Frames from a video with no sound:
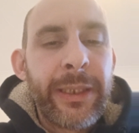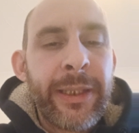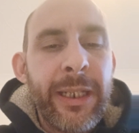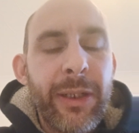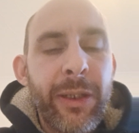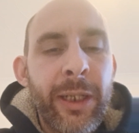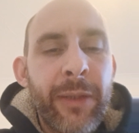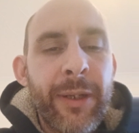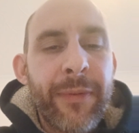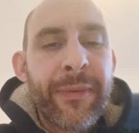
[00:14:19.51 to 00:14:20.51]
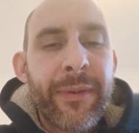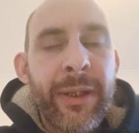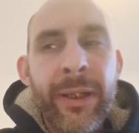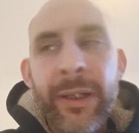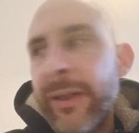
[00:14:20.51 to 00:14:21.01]
little
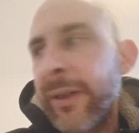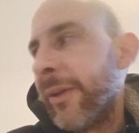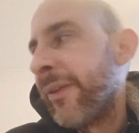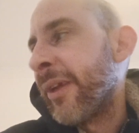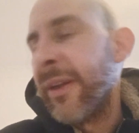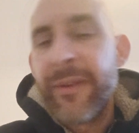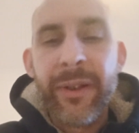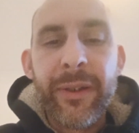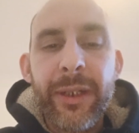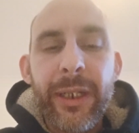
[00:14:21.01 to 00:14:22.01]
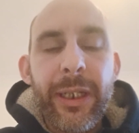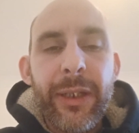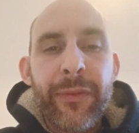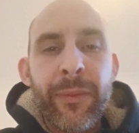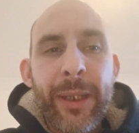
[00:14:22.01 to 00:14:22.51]
RF sensor
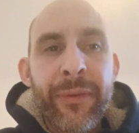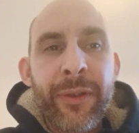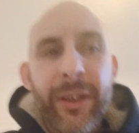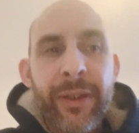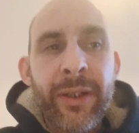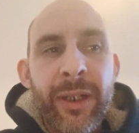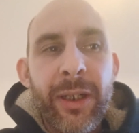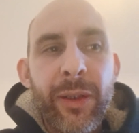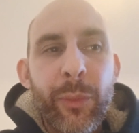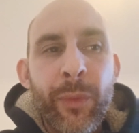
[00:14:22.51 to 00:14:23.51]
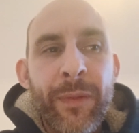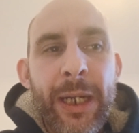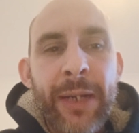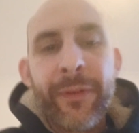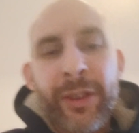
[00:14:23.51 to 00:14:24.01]
from outside the car
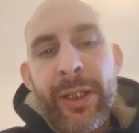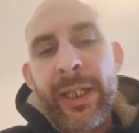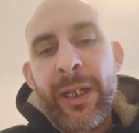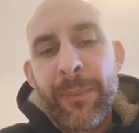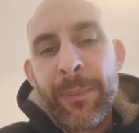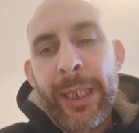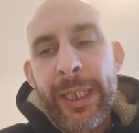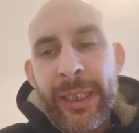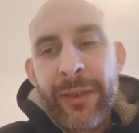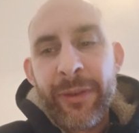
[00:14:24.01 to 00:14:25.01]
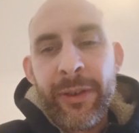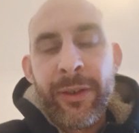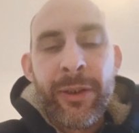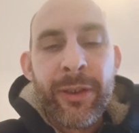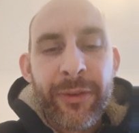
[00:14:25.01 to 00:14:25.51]
without having to keep going back in, turning
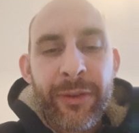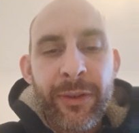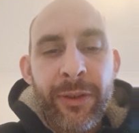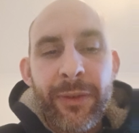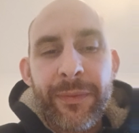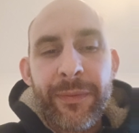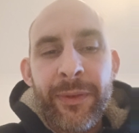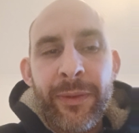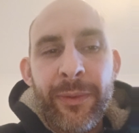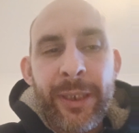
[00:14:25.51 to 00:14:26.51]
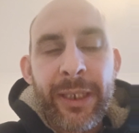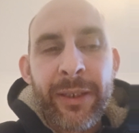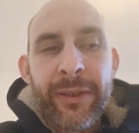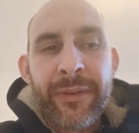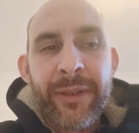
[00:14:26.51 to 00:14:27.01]
it on, turn it off, and all that
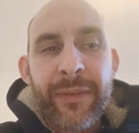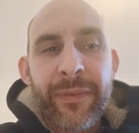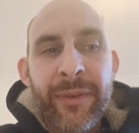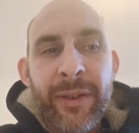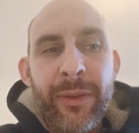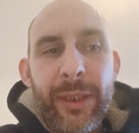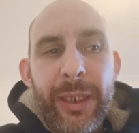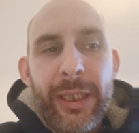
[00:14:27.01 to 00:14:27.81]
kind of stuff. So,